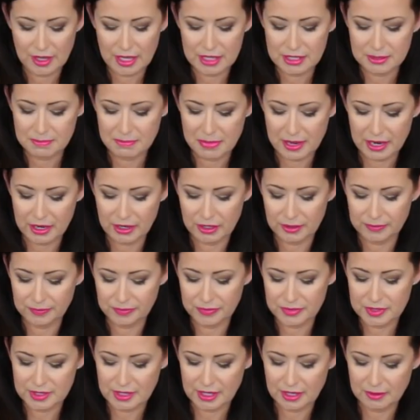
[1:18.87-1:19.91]
That's better.
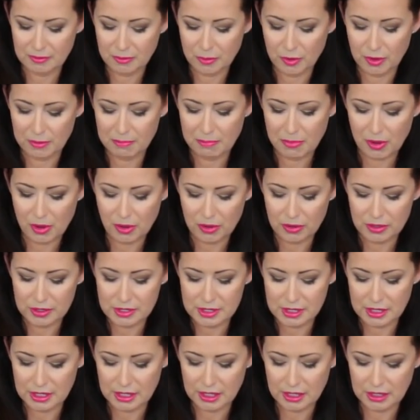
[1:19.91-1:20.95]
It's getting more
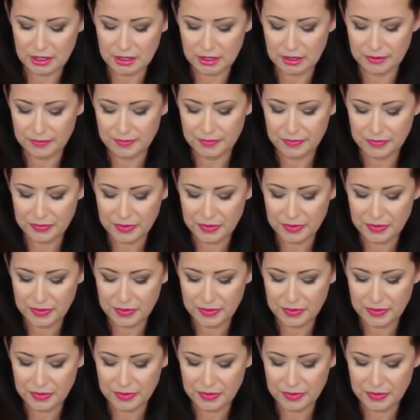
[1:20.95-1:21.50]
balls in here.